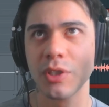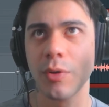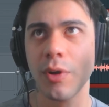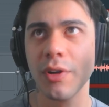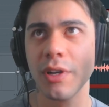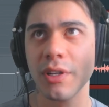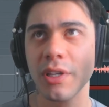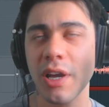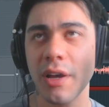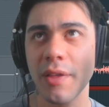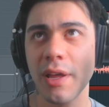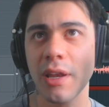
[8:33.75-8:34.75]
so I'm going to
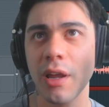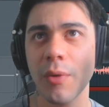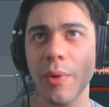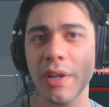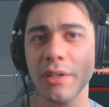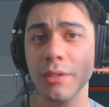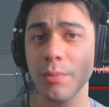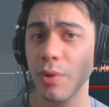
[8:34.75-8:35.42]
cut that low end,